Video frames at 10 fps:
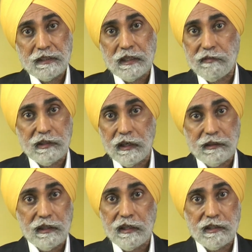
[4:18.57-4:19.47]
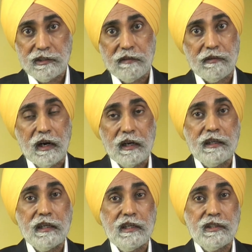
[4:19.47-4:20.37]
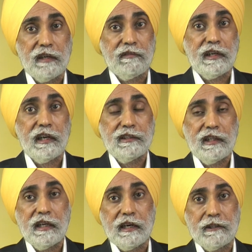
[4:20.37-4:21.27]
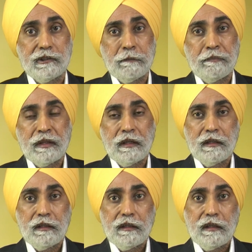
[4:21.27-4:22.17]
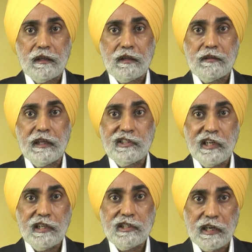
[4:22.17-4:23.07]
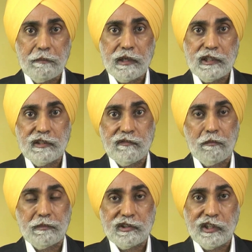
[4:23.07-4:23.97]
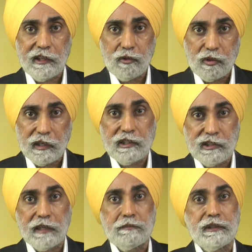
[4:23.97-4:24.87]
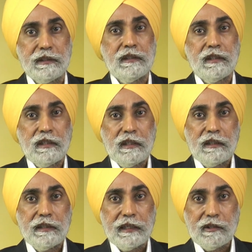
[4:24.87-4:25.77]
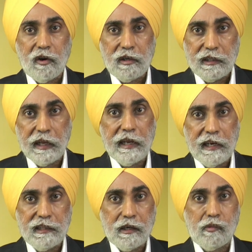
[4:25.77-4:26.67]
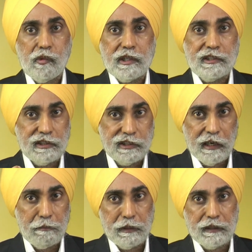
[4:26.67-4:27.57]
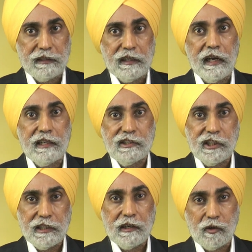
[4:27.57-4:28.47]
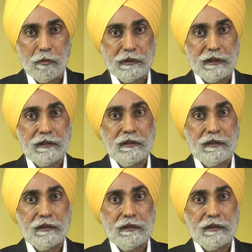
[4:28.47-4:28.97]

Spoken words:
Our granthis, our ragis, our kirtaniyas, they sing shabads from the Sri Guru Granth Sahib Ji that contain the words Jam and Chitrgupt